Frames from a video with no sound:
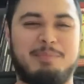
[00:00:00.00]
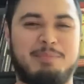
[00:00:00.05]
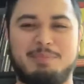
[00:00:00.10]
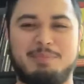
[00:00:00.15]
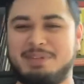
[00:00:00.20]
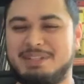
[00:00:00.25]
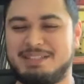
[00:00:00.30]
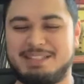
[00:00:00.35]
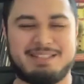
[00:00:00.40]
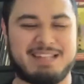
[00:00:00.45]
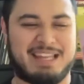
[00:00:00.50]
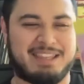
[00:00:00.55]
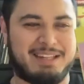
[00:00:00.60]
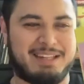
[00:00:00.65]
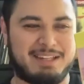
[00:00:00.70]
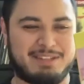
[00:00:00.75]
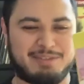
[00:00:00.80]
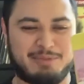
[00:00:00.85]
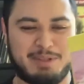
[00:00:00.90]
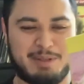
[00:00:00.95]
because I think
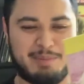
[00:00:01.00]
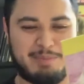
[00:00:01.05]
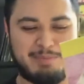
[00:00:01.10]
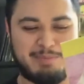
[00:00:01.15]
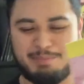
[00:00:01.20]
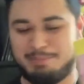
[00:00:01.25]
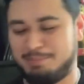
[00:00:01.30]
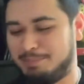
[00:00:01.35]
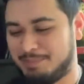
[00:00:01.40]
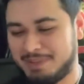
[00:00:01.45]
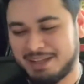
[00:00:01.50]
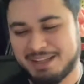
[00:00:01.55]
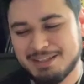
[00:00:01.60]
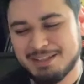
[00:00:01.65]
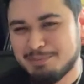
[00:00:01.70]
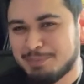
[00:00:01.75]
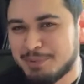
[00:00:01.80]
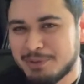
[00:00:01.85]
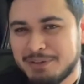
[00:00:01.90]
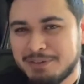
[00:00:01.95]
it's really, I guess,
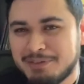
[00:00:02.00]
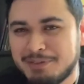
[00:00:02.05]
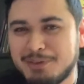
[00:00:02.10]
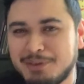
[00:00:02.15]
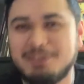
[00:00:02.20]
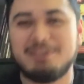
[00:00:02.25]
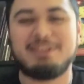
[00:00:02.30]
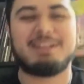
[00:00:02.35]
beautiful.